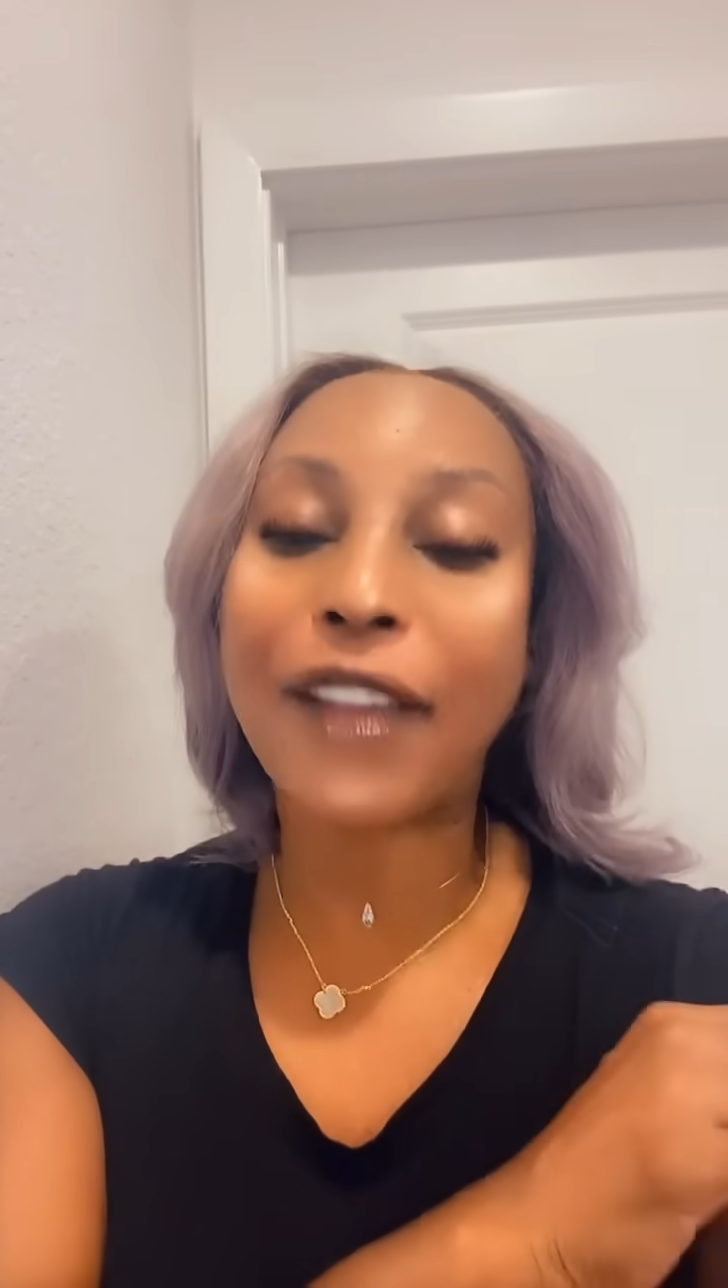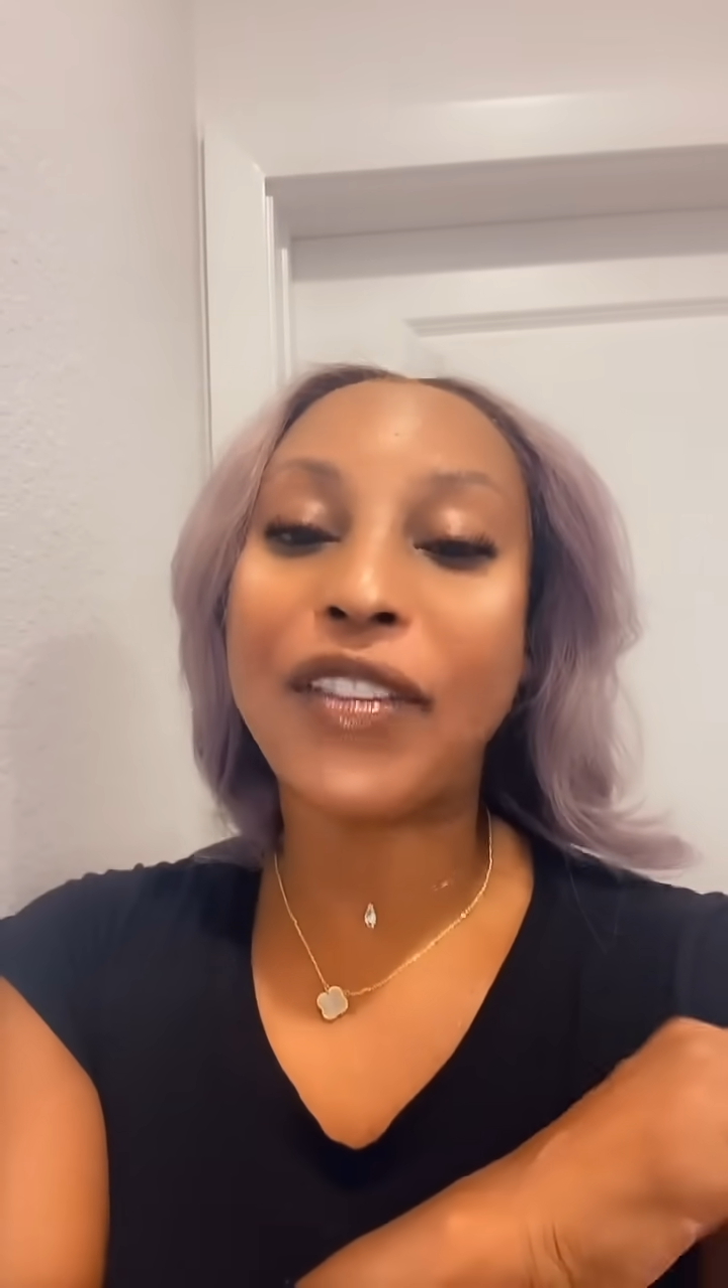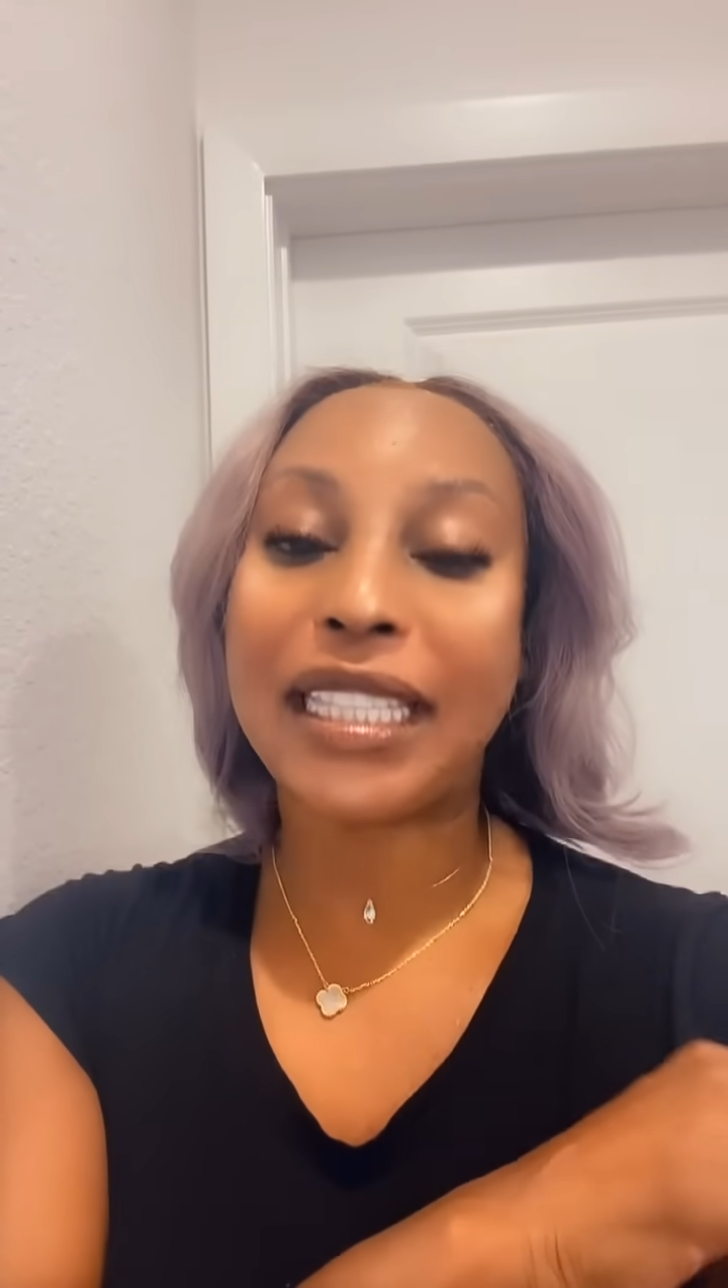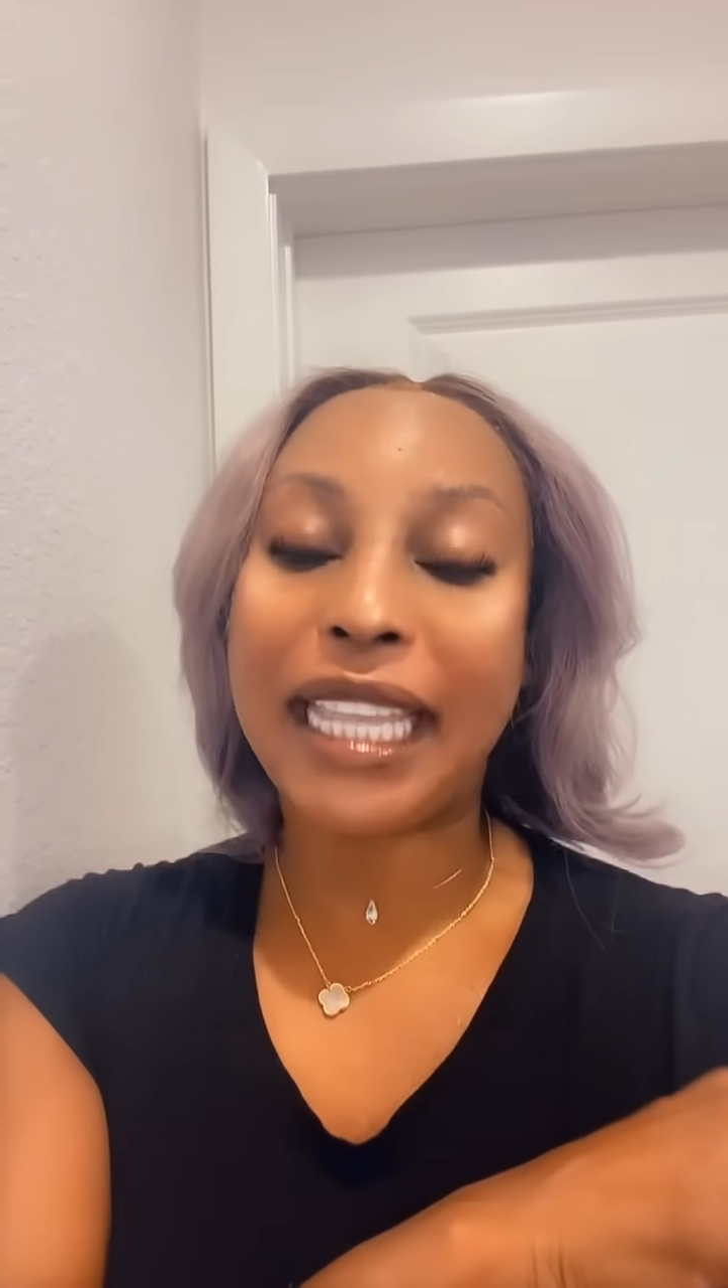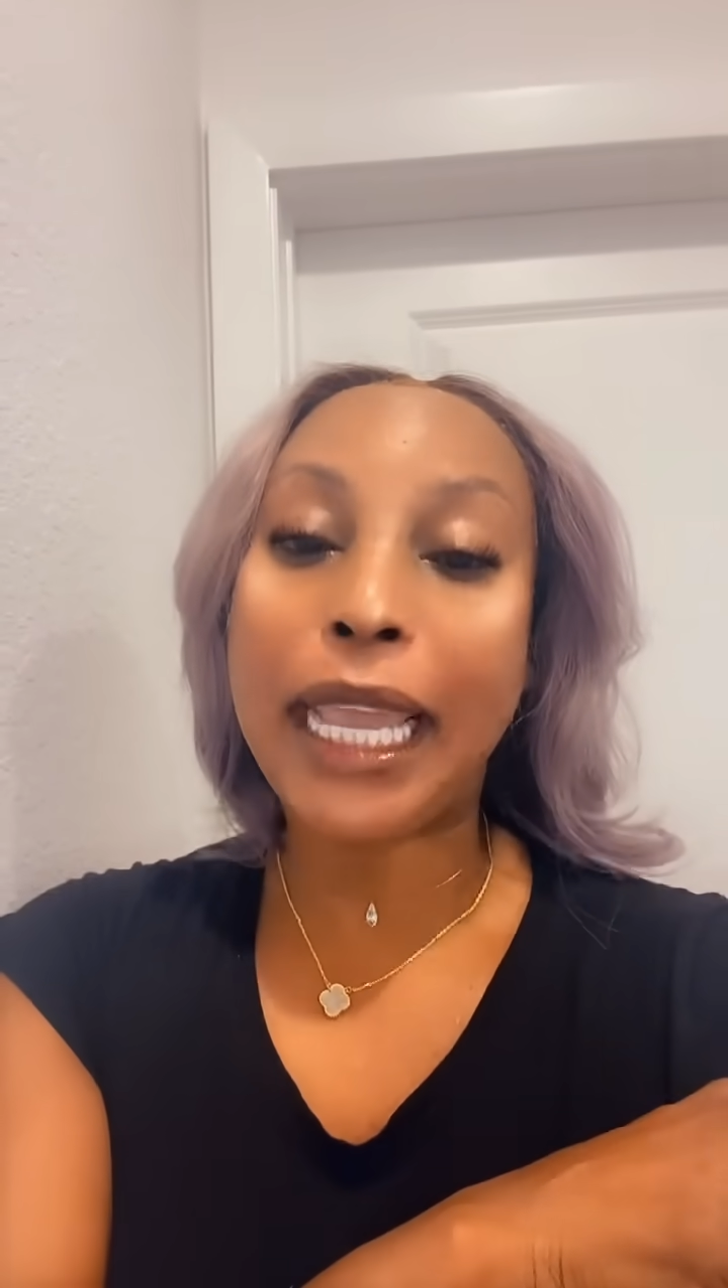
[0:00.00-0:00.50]

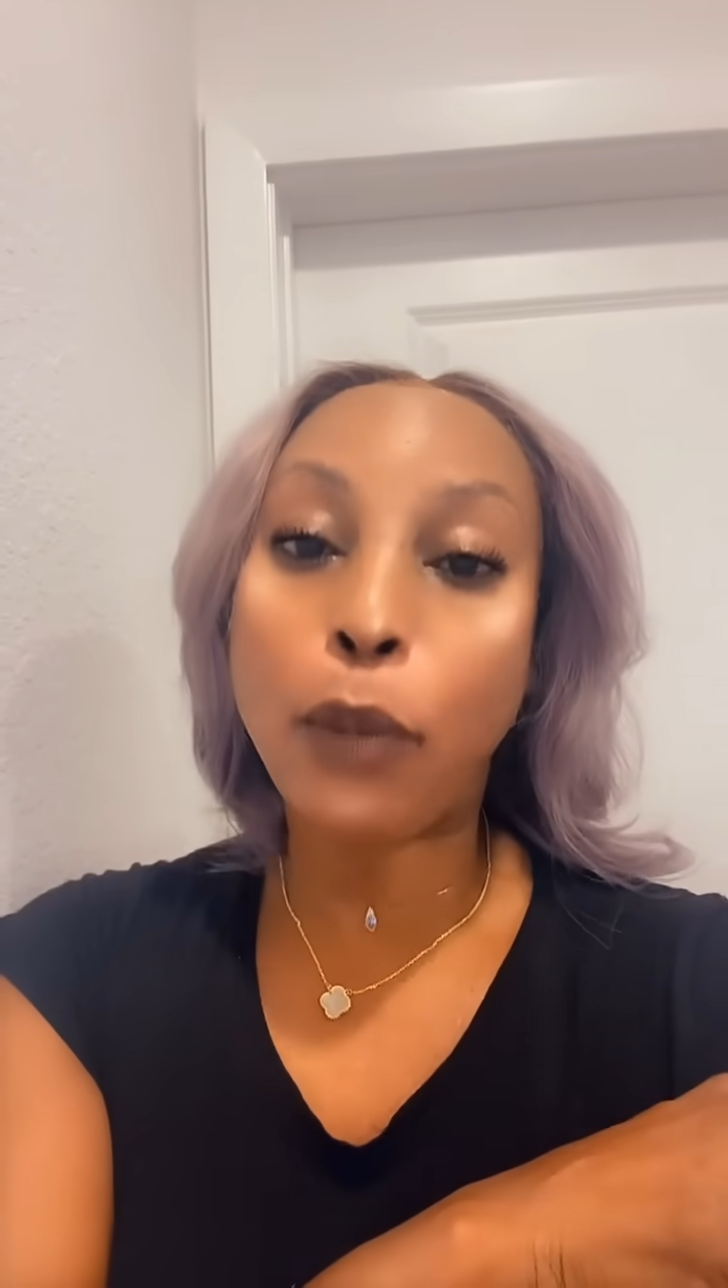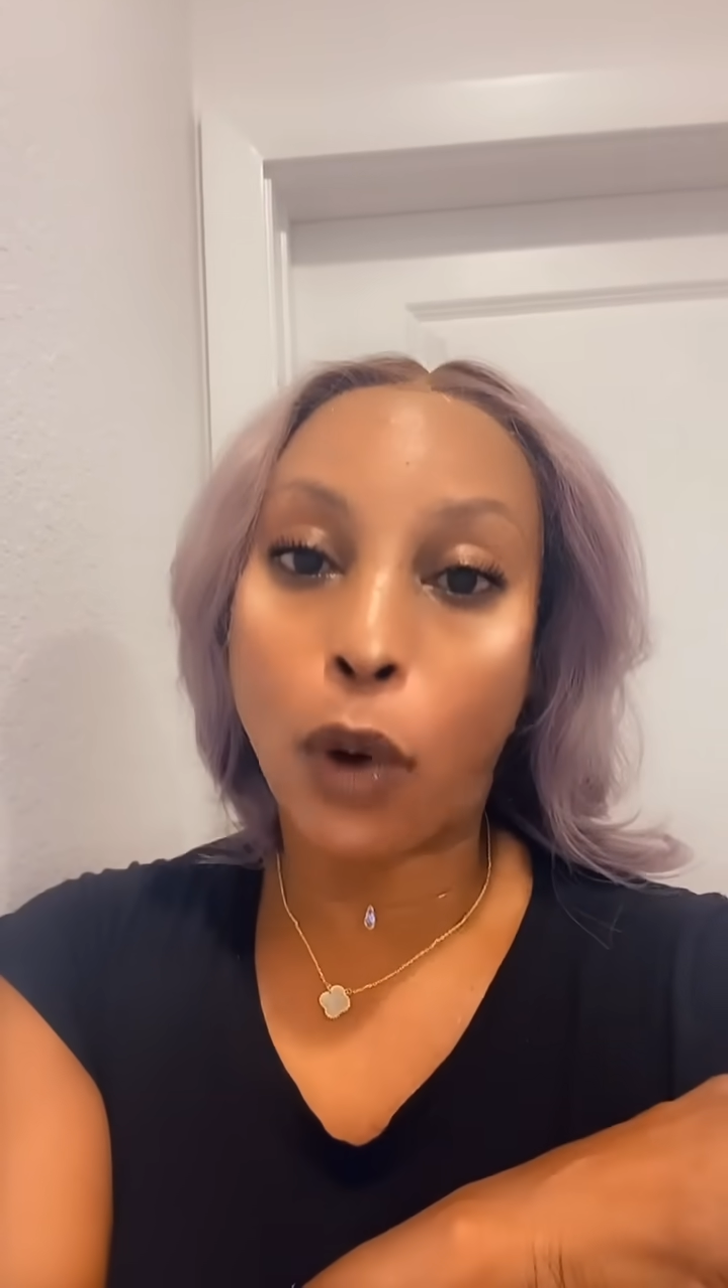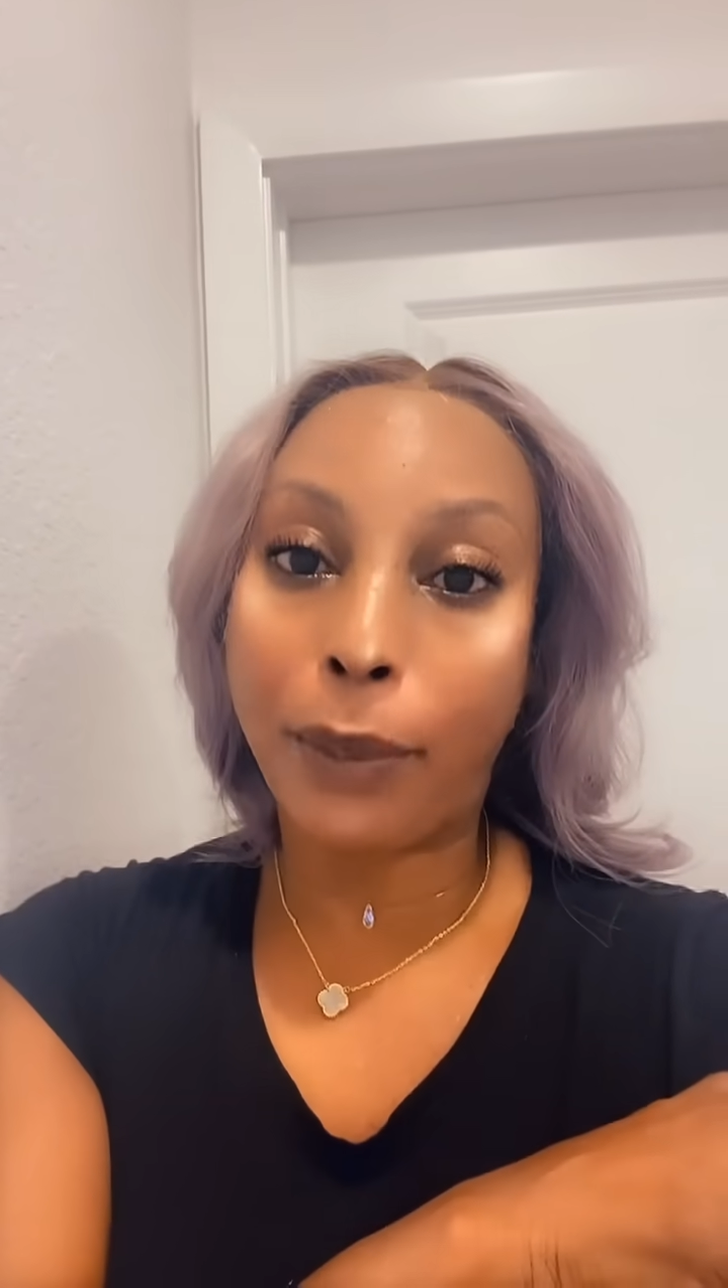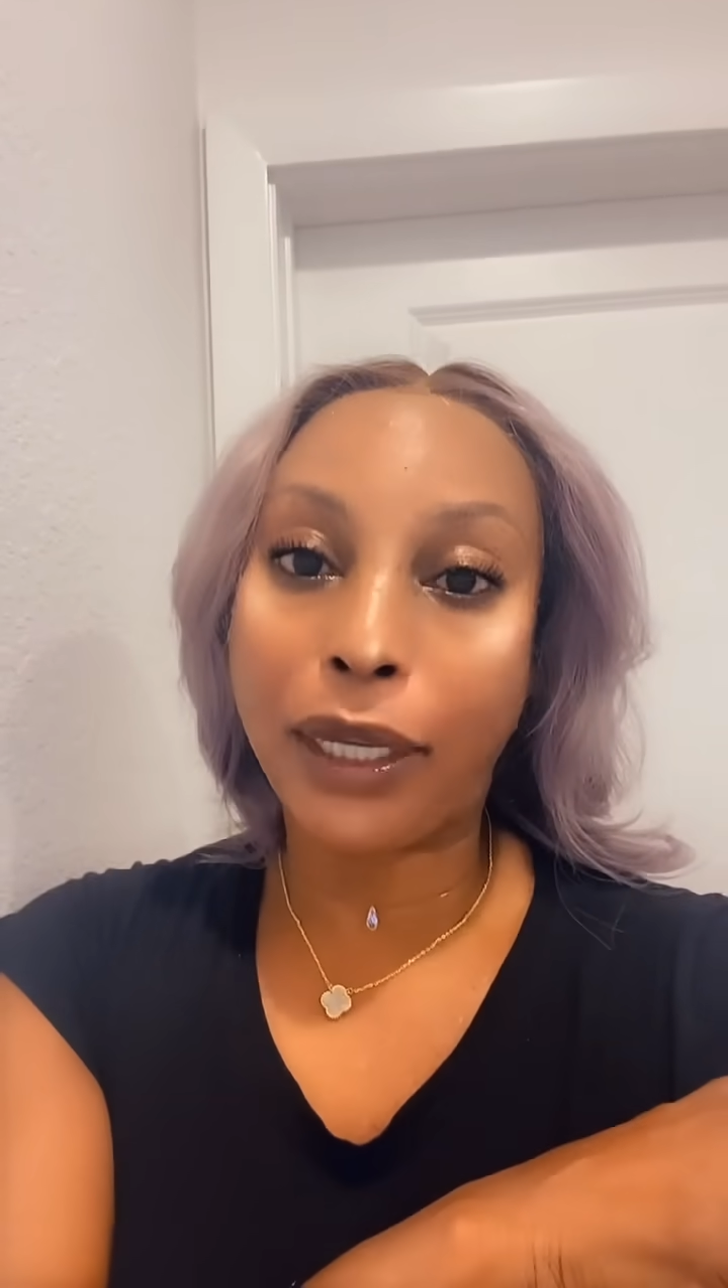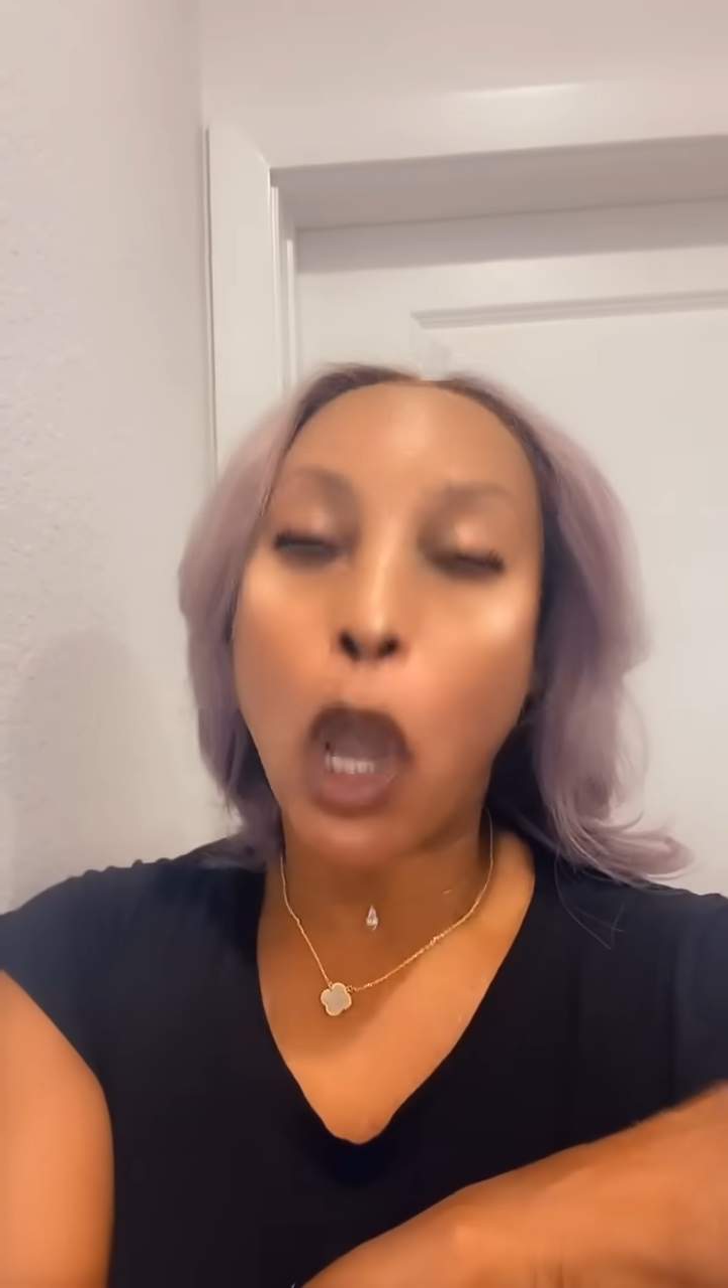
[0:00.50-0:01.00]
esteem
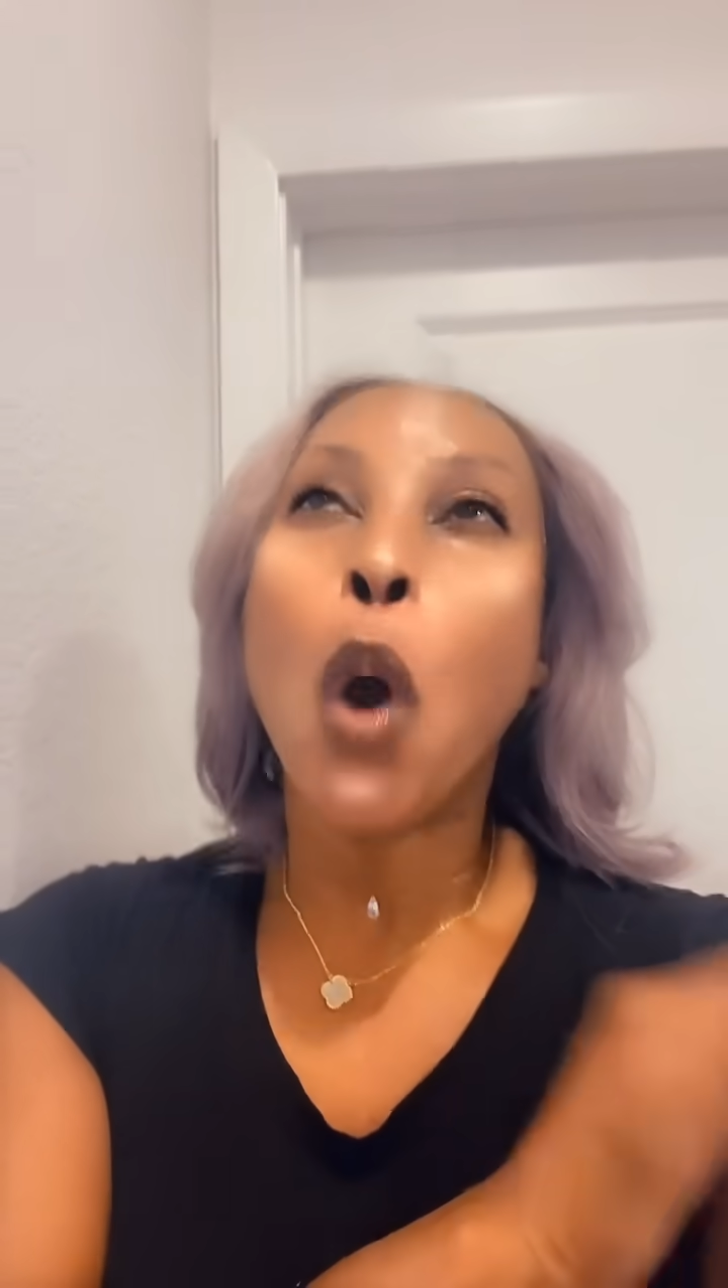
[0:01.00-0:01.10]
woman,